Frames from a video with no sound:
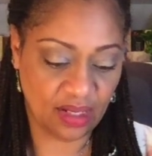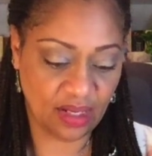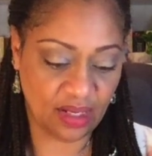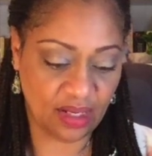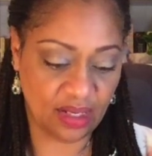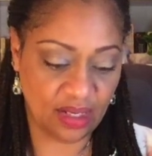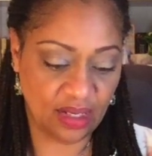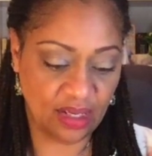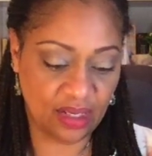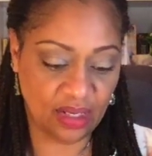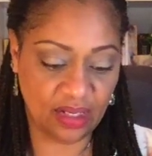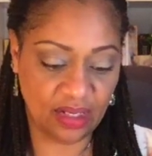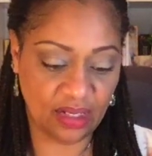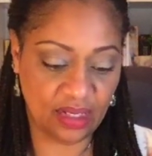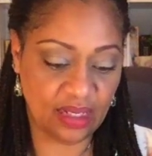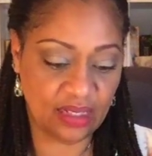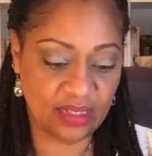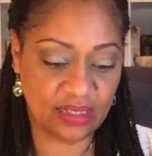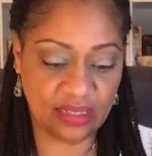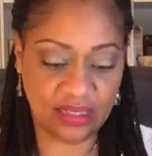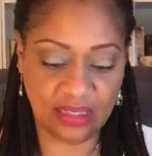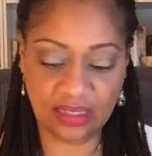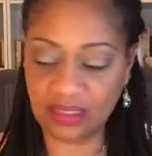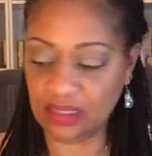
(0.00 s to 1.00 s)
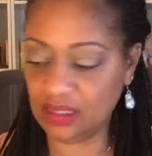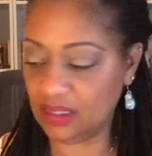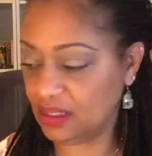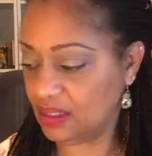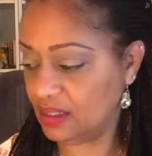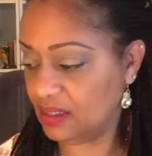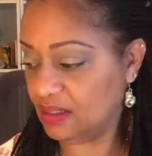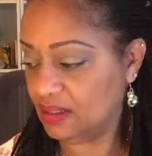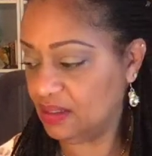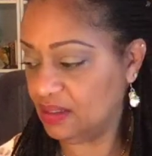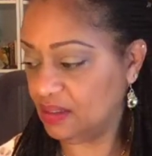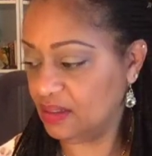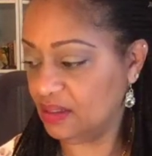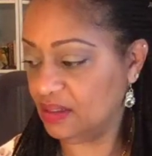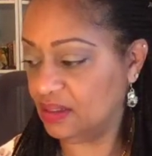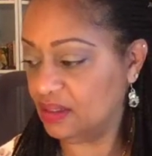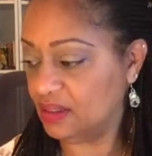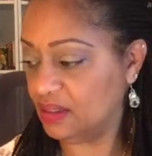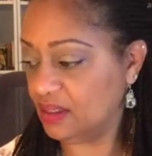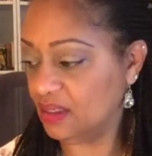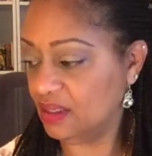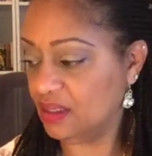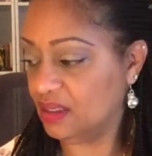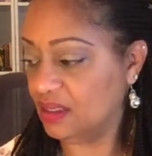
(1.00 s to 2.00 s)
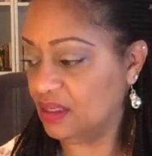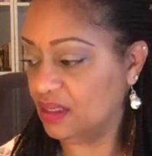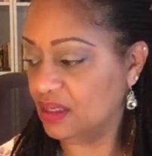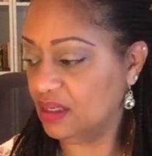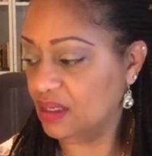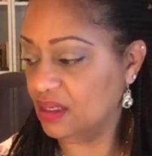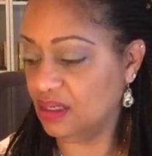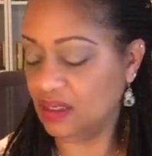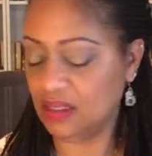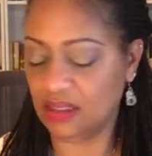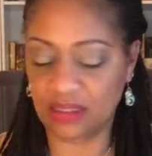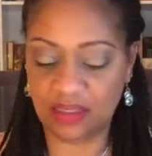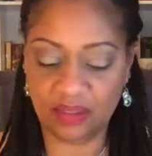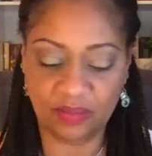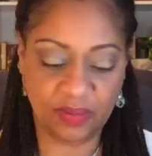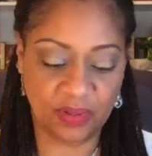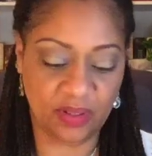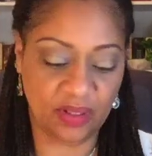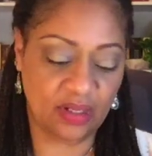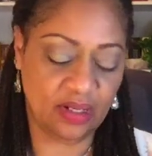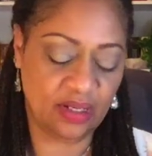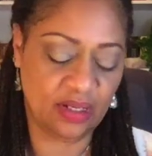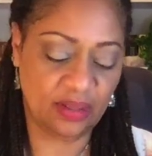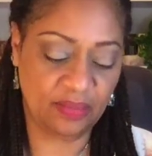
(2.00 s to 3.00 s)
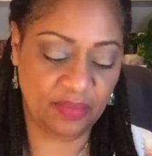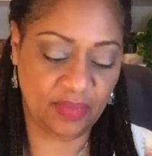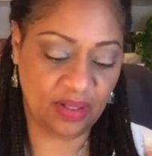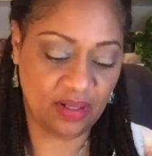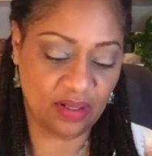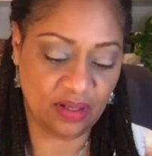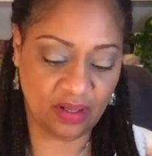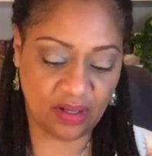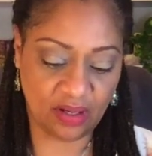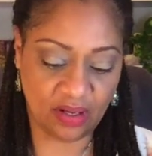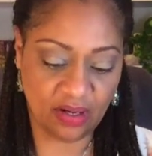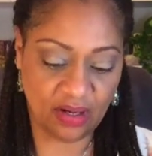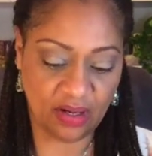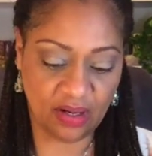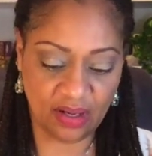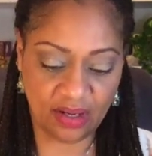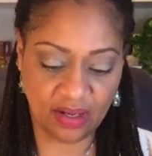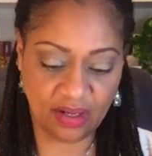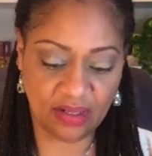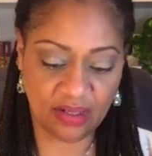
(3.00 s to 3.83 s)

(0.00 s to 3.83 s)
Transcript: And let's see. Spirit, give me a card.